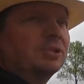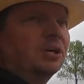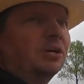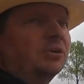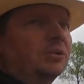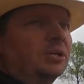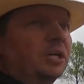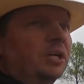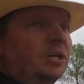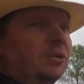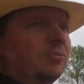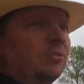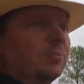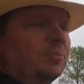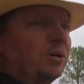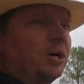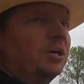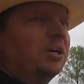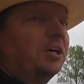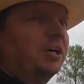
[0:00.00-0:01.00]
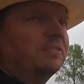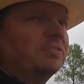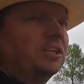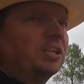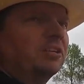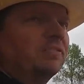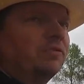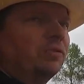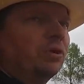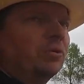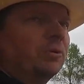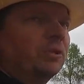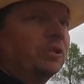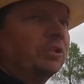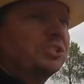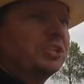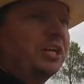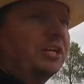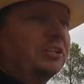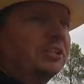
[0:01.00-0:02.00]
So we're probably going to have to take the four
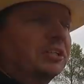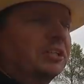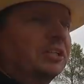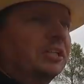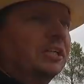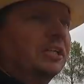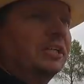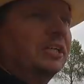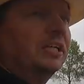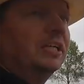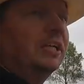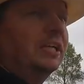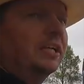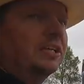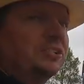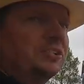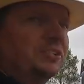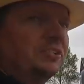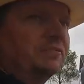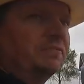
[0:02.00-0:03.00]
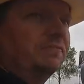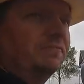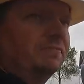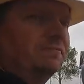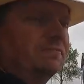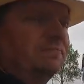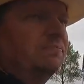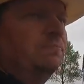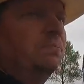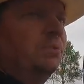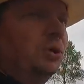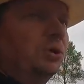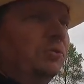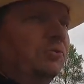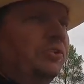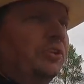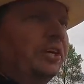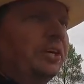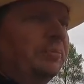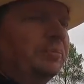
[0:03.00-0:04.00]
wheelers out and actually
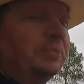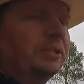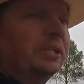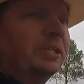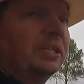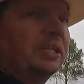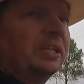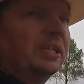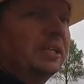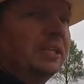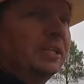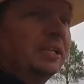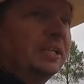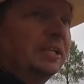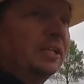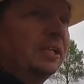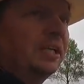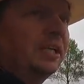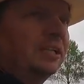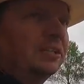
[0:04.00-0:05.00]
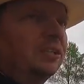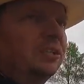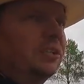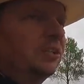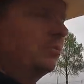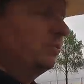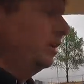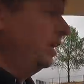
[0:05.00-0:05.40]
move them into the